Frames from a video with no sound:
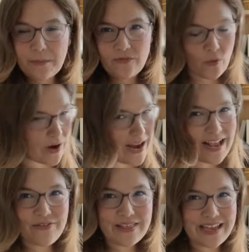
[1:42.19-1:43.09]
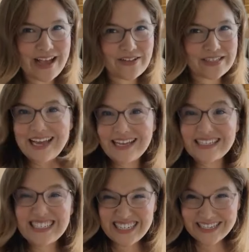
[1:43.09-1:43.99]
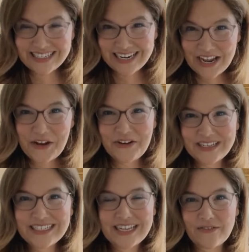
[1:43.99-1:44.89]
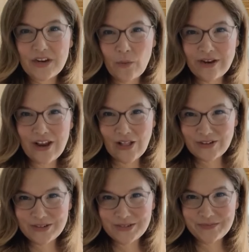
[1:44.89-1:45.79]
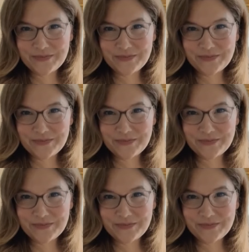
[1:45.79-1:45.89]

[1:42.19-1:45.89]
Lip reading: before adding everything else, is $1,671.